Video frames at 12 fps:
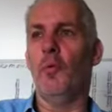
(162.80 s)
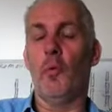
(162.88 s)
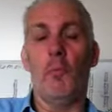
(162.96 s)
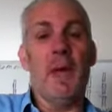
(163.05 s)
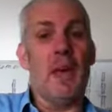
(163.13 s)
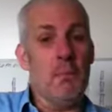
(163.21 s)

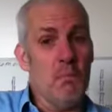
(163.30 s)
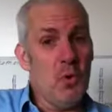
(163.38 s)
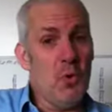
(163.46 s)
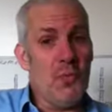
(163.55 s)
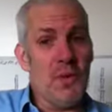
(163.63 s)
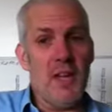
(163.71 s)
make a
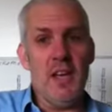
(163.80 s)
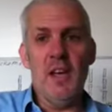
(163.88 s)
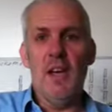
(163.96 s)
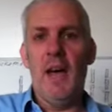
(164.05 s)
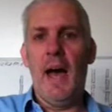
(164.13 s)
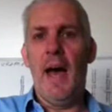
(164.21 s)
movie
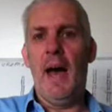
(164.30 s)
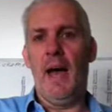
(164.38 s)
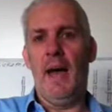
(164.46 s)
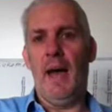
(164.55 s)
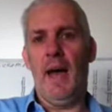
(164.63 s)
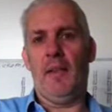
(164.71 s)

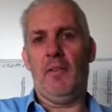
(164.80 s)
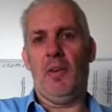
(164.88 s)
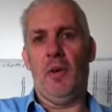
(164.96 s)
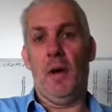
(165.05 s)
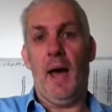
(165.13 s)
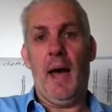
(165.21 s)
at
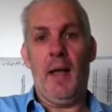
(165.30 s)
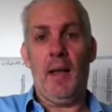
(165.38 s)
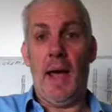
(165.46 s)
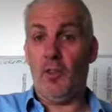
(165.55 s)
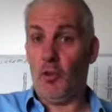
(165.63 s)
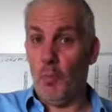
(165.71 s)

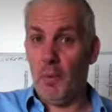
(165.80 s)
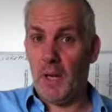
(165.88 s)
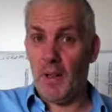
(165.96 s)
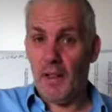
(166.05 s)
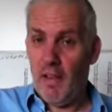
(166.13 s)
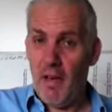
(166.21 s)
atomic
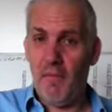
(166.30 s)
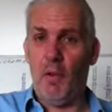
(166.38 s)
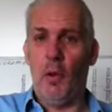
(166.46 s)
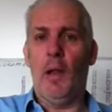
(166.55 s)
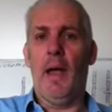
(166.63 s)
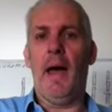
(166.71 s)

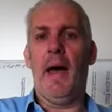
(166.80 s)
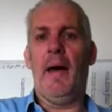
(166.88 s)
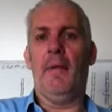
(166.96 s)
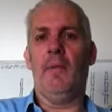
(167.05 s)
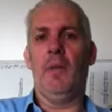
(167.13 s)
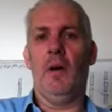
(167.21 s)
level,
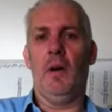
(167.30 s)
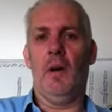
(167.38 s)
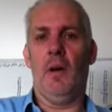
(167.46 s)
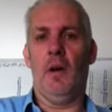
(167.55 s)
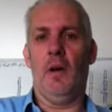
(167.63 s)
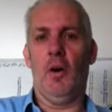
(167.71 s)
and
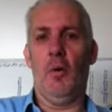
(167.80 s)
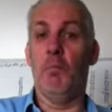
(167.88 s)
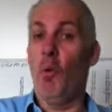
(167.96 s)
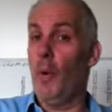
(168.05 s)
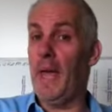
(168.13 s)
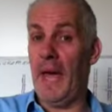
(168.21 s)
a
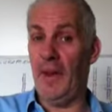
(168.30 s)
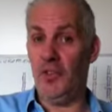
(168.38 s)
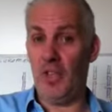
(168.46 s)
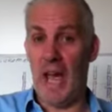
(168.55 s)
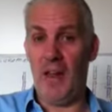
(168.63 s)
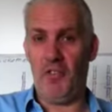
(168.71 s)
boy and
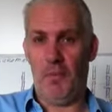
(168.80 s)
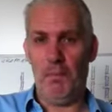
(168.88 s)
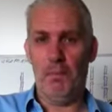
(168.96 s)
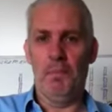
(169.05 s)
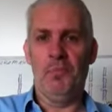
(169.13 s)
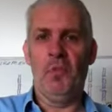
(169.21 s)
his atom.
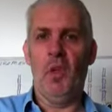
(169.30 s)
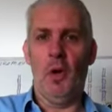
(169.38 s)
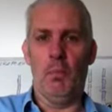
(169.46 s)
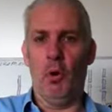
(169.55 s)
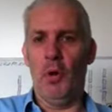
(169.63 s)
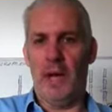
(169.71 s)
A
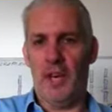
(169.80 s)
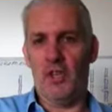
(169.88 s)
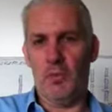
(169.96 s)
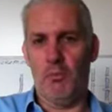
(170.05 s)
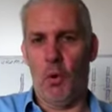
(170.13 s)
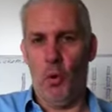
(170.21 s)
boy and his
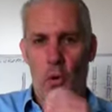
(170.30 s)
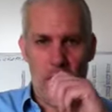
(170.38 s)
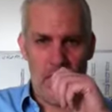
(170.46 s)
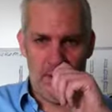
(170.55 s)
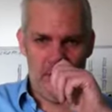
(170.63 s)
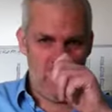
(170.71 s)
ball,
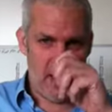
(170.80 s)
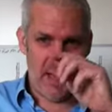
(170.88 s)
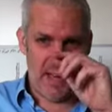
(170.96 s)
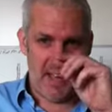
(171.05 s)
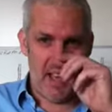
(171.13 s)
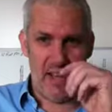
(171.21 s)

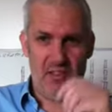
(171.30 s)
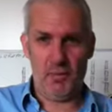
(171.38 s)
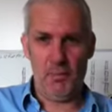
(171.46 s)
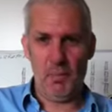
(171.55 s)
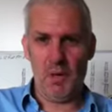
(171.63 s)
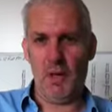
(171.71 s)
atom
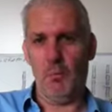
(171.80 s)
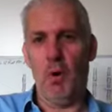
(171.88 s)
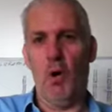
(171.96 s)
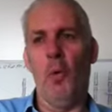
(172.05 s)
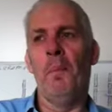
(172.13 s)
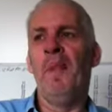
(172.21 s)

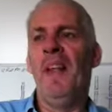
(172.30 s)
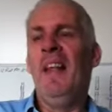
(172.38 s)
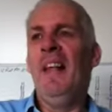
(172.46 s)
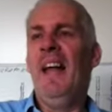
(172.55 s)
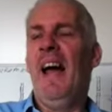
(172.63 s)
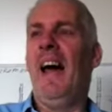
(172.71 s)
ball.
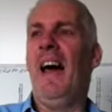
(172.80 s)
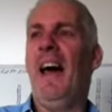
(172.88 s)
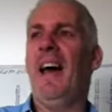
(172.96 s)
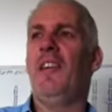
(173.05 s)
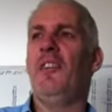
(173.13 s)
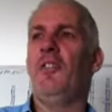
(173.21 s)

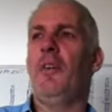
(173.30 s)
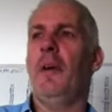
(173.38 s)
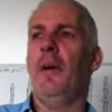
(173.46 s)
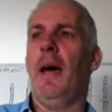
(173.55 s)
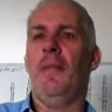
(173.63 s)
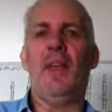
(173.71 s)
And
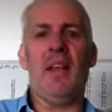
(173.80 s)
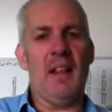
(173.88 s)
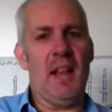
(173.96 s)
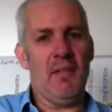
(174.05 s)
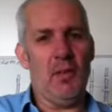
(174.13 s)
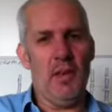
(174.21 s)
at that
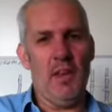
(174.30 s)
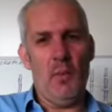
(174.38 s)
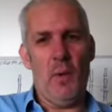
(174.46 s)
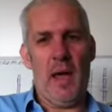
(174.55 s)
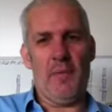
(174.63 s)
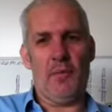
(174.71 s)
level,
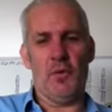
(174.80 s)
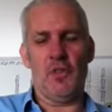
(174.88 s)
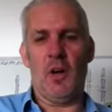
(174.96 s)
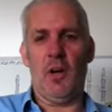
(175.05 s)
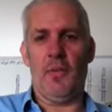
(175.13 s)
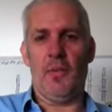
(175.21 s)
we have to
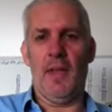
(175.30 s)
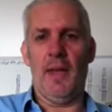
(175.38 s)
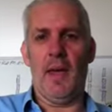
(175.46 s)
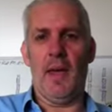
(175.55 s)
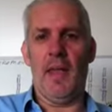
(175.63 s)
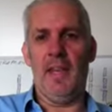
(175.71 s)
start
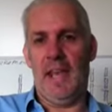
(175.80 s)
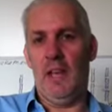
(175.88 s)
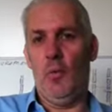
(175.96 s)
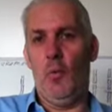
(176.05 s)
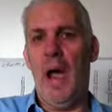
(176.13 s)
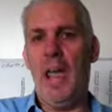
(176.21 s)
thinking
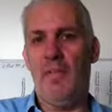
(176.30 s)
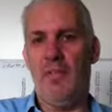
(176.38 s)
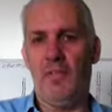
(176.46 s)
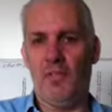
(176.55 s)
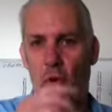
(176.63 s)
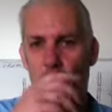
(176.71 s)
in wave
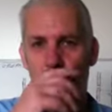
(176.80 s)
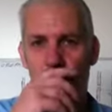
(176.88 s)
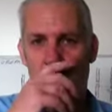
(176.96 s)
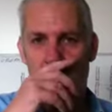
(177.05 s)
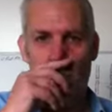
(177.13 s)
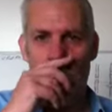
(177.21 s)
terms
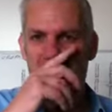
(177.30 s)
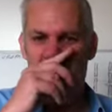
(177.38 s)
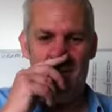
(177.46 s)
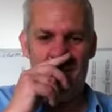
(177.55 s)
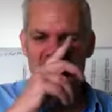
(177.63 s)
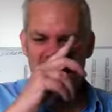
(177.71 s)
of waves.